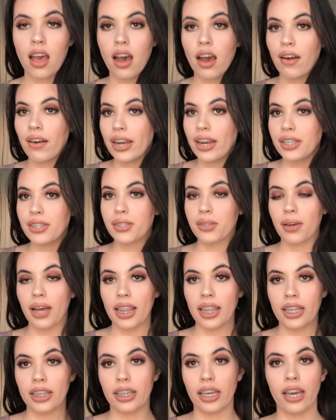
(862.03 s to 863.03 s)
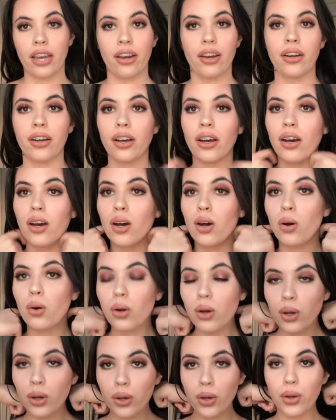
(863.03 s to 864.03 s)
Alright, so I let the hair go
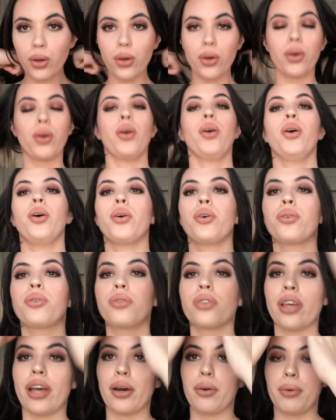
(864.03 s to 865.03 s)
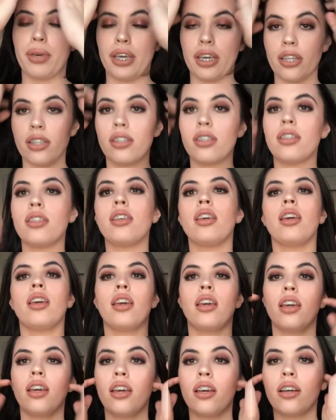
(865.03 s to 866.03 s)
so we can
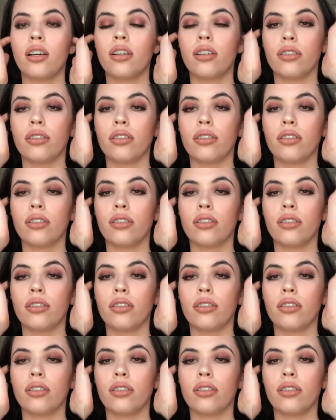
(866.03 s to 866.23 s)
see